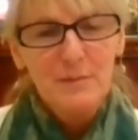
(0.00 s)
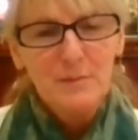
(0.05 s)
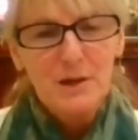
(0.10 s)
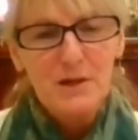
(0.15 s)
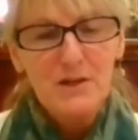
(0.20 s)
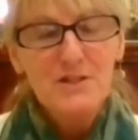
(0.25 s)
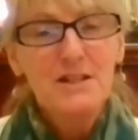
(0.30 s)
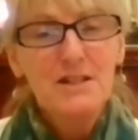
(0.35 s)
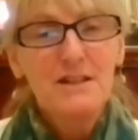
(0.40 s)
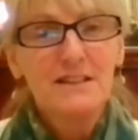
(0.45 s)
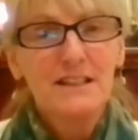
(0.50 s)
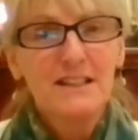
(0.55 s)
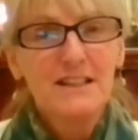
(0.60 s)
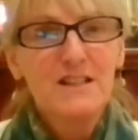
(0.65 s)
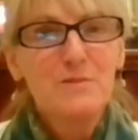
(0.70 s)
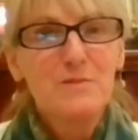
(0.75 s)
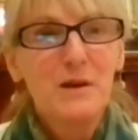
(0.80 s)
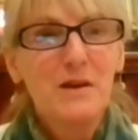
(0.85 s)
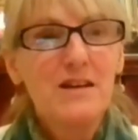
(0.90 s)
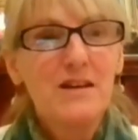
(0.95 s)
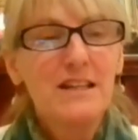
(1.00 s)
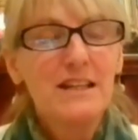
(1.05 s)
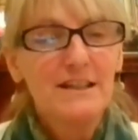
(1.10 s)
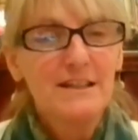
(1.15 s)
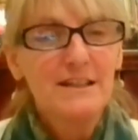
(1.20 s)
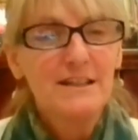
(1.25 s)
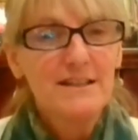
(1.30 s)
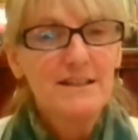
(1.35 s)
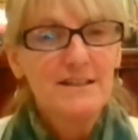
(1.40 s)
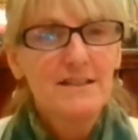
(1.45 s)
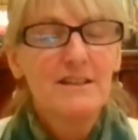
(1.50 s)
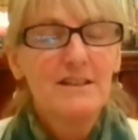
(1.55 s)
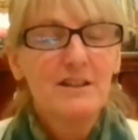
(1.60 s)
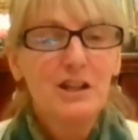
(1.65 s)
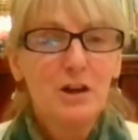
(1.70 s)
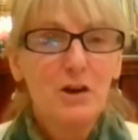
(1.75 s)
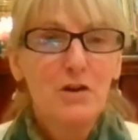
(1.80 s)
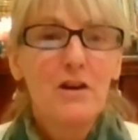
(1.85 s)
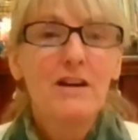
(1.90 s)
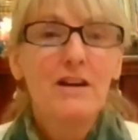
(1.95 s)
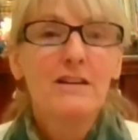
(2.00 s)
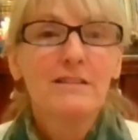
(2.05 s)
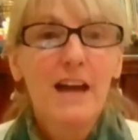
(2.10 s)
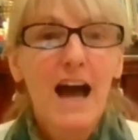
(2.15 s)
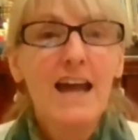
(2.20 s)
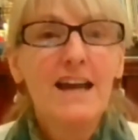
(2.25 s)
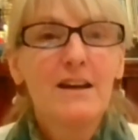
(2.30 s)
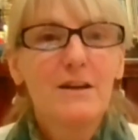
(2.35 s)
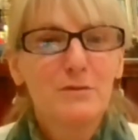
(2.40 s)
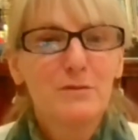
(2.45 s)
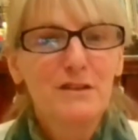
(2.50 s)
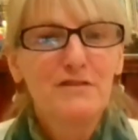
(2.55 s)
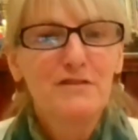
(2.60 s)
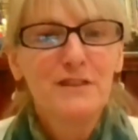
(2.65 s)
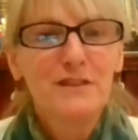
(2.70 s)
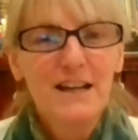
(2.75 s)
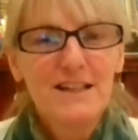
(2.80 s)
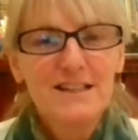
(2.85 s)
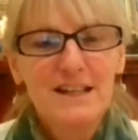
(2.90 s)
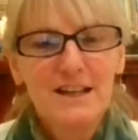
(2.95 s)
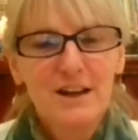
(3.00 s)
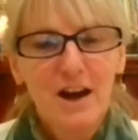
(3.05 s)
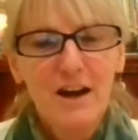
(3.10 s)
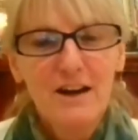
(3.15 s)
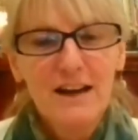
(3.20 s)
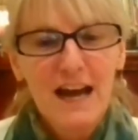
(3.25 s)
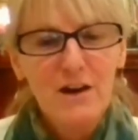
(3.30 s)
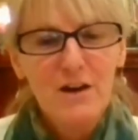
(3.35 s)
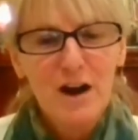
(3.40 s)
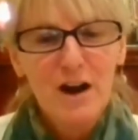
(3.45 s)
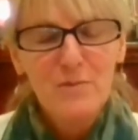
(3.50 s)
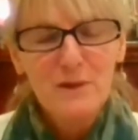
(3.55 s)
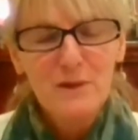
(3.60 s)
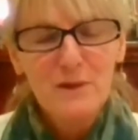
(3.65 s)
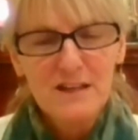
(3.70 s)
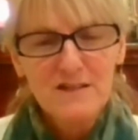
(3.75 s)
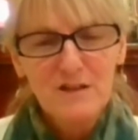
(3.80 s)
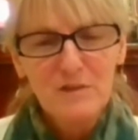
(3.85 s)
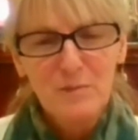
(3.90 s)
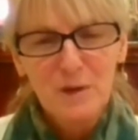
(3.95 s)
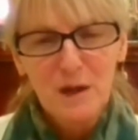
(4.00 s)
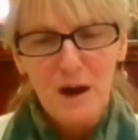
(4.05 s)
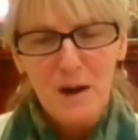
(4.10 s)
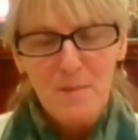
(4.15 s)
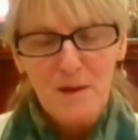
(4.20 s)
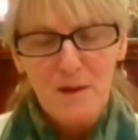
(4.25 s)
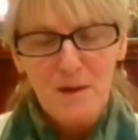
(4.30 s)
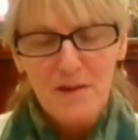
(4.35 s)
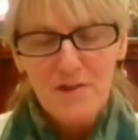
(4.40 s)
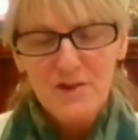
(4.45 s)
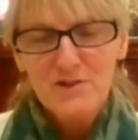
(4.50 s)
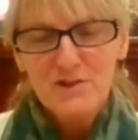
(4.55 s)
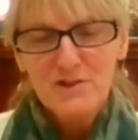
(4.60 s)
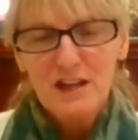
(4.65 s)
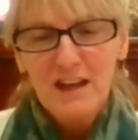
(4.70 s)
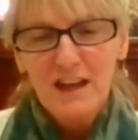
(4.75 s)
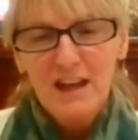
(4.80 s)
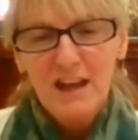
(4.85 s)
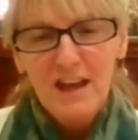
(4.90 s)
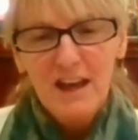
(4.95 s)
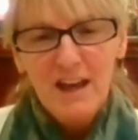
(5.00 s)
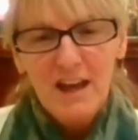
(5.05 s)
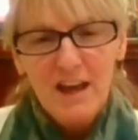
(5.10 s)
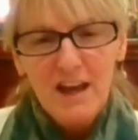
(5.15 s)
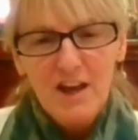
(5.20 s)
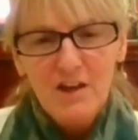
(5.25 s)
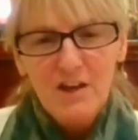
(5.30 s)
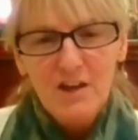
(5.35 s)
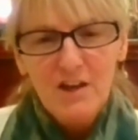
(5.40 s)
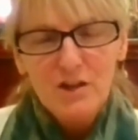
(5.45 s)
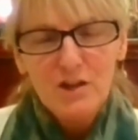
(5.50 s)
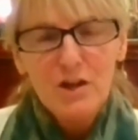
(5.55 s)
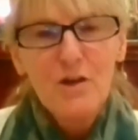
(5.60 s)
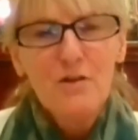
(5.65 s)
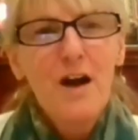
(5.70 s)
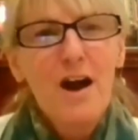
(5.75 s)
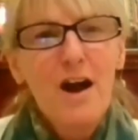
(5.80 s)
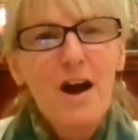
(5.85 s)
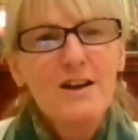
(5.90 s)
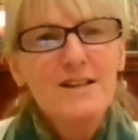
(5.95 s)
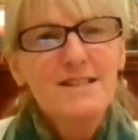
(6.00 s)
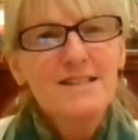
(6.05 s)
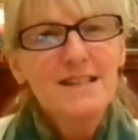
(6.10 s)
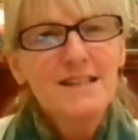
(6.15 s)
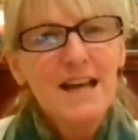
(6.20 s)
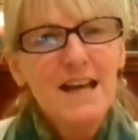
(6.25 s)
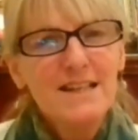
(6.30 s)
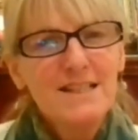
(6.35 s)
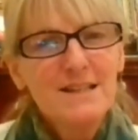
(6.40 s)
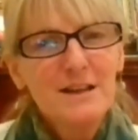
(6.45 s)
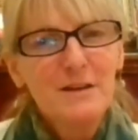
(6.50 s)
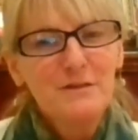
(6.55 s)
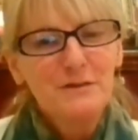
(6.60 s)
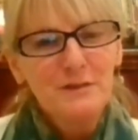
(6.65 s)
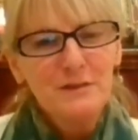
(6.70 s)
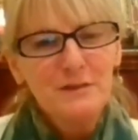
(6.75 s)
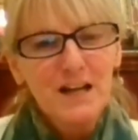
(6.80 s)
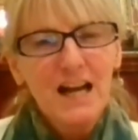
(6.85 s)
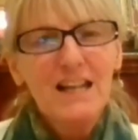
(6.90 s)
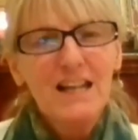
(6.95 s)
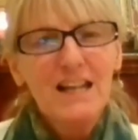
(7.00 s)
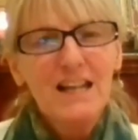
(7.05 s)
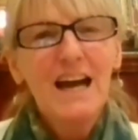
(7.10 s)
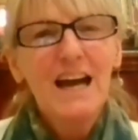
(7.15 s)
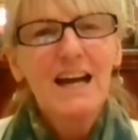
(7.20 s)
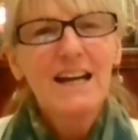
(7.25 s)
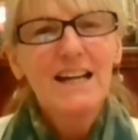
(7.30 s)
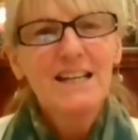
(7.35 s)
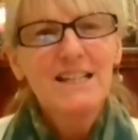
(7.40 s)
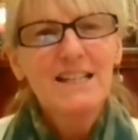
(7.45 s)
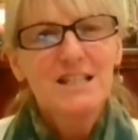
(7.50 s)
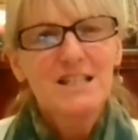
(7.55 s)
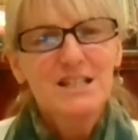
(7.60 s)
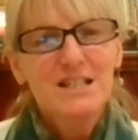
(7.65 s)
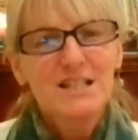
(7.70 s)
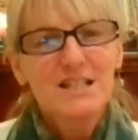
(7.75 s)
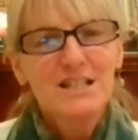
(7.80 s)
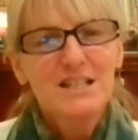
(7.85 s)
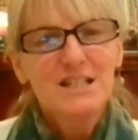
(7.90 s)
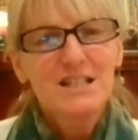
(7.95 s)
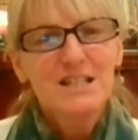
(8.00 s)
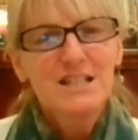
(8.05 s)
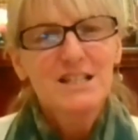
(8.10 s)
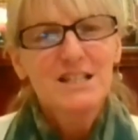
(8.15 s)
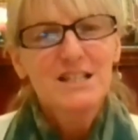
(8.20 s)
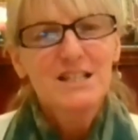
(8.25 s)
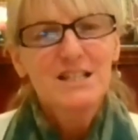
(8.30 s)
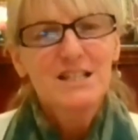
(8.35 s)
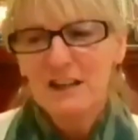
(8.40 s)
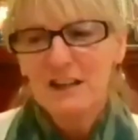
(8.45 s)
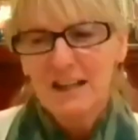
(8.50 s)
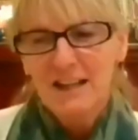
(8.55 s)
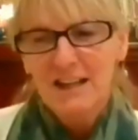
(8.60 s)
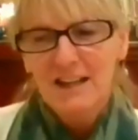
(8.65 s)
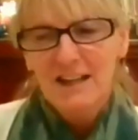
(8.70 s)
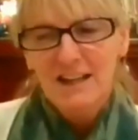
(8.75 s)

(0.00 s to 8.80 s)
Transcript: personal experience, you know, like reflecting on how all beings have been our mothers, you know, our sense of collective